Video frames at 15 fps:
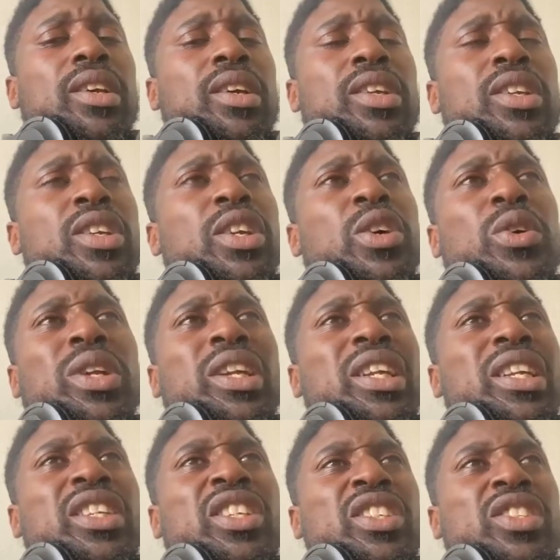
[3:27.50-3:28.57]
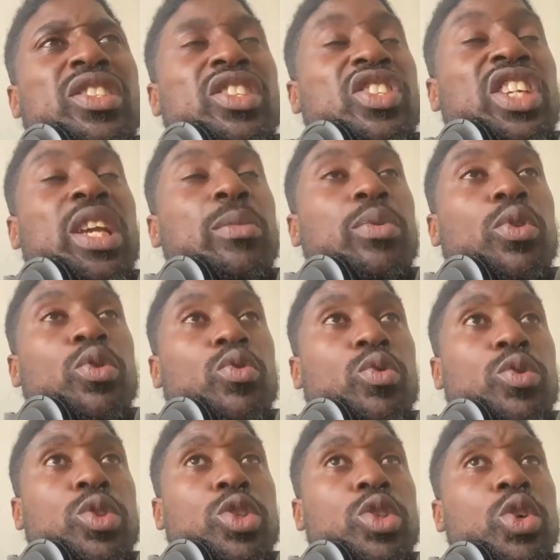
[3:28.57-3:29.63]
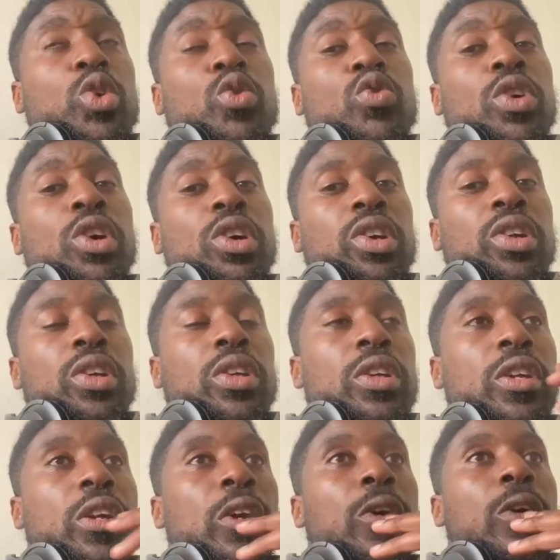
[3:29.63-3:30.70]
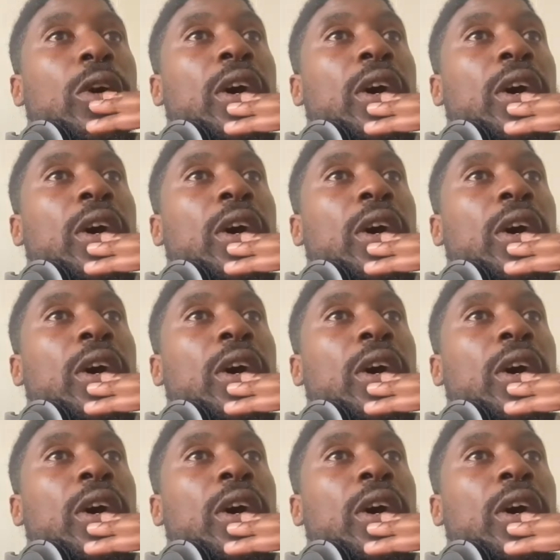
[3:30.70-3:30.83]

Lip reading: you know, and the shape looks so wrong, you know.